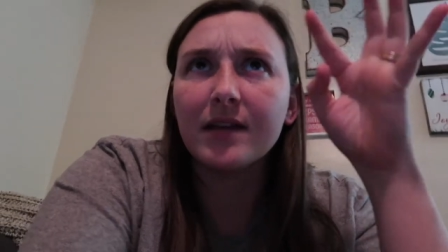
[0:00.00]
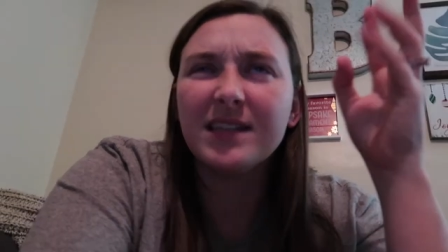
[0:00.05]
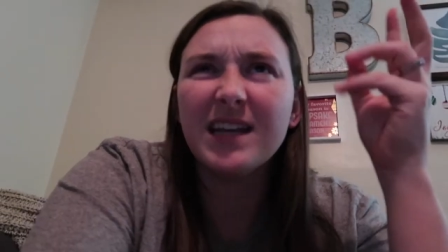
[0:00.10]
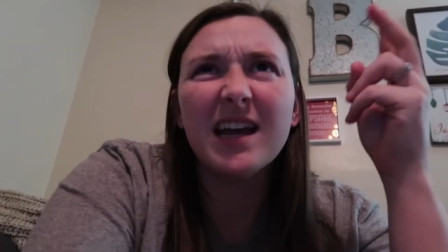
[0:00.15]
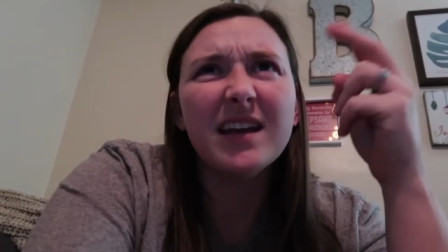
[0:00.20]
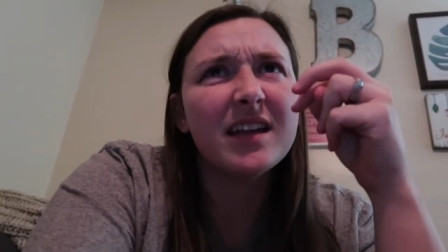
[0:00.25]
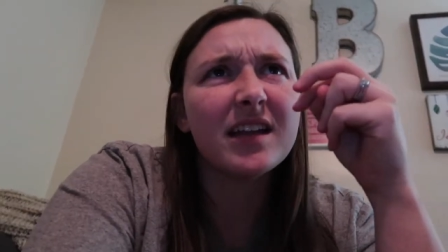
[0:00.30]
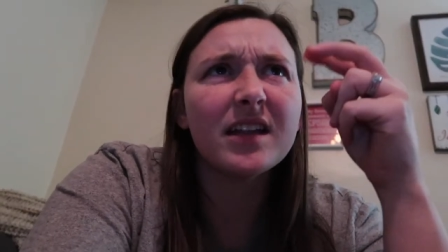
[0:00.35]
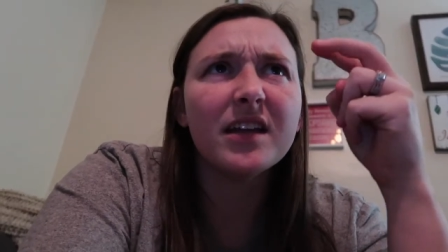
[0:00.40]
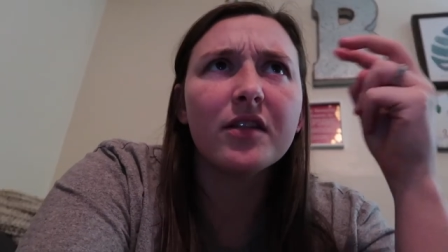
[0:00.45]

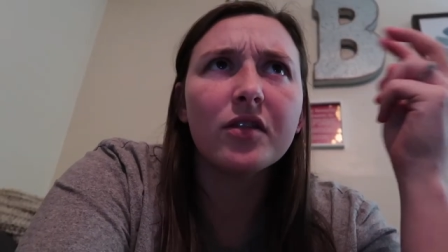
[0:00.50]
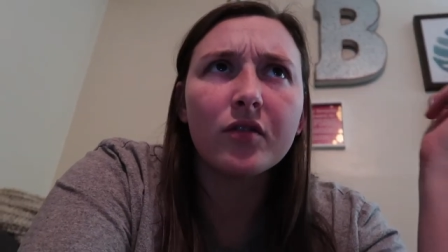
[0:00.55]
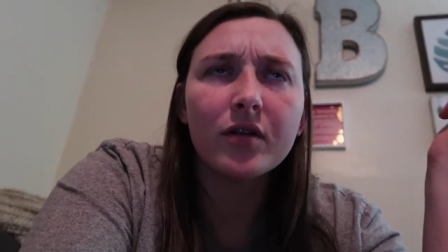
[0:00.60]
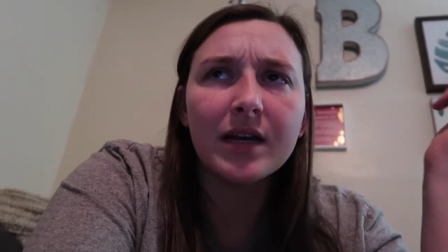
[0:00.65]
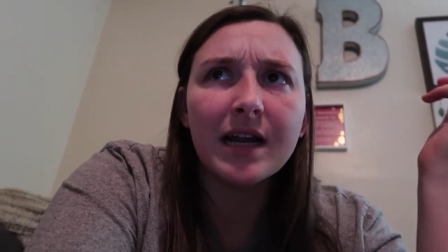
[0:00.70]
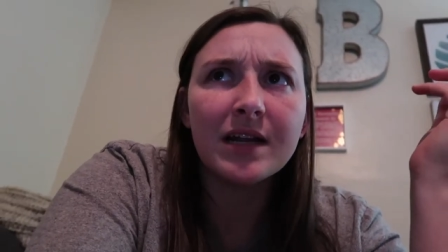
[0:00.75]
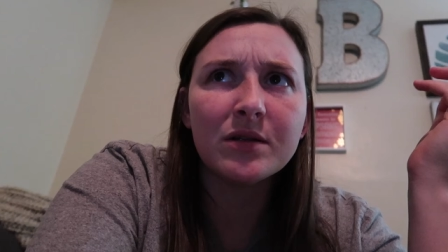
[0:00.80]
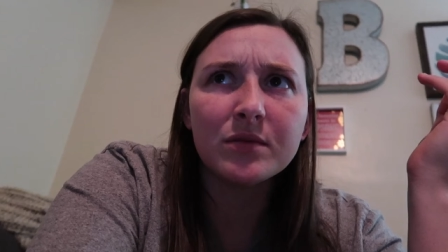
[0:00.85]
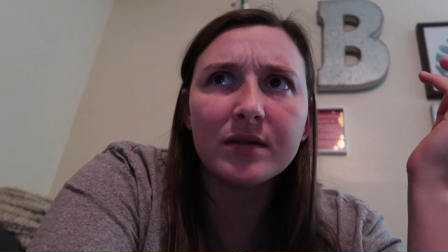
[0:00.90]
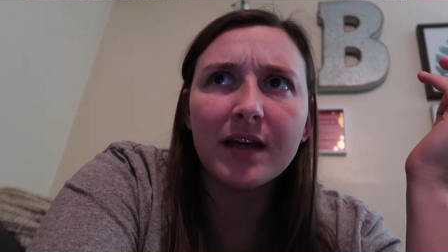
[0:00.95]
technically three
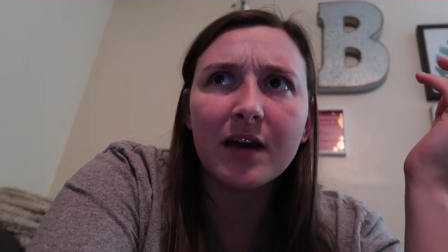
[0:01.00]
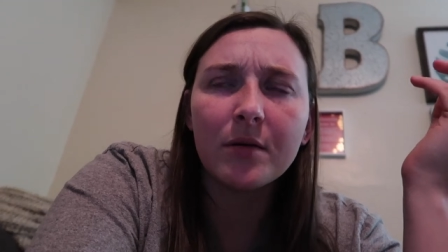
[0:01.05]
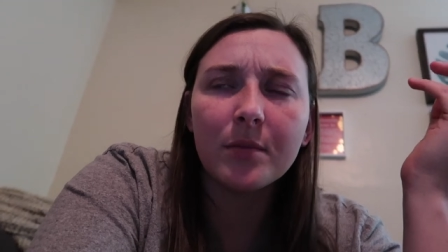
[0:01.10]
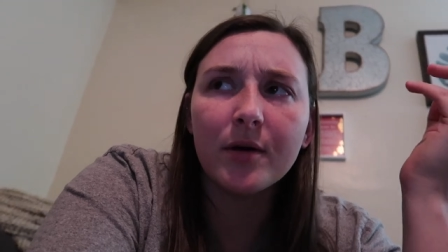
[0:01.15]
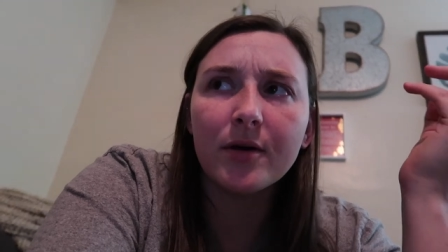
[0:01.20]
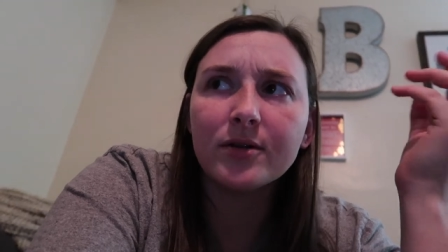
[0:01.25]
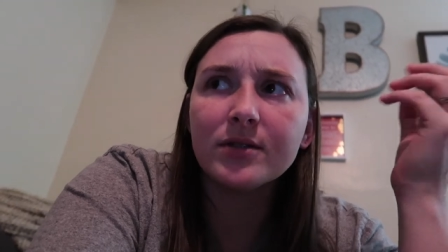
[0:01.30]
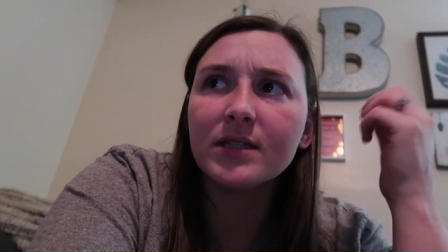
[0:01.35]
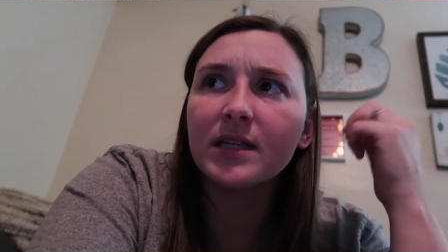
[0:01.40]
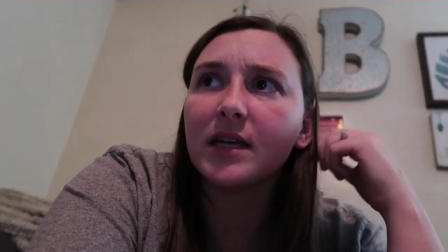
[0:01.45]
days without
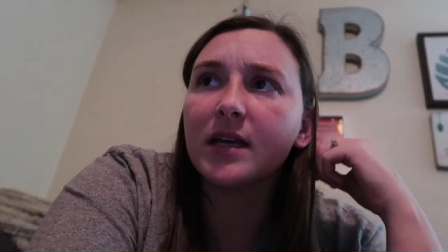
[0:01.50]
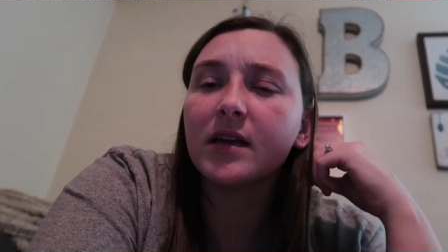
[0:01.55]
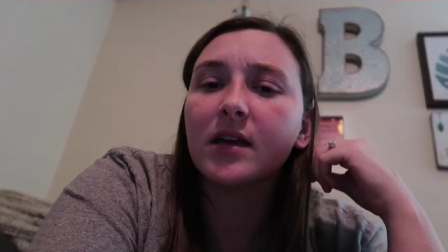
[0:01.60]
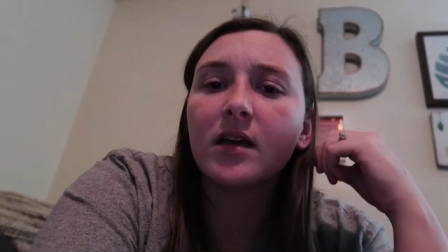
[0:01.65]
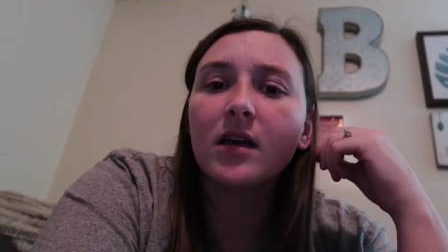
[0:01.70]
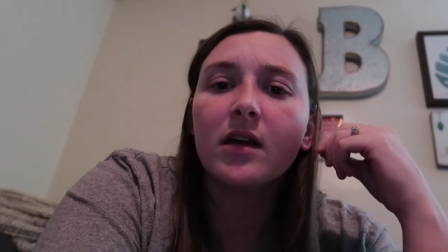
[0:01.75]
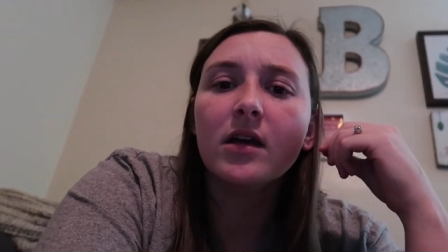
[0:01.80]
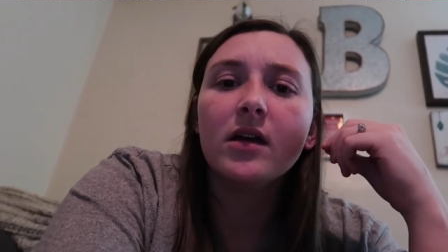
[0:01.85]
posting.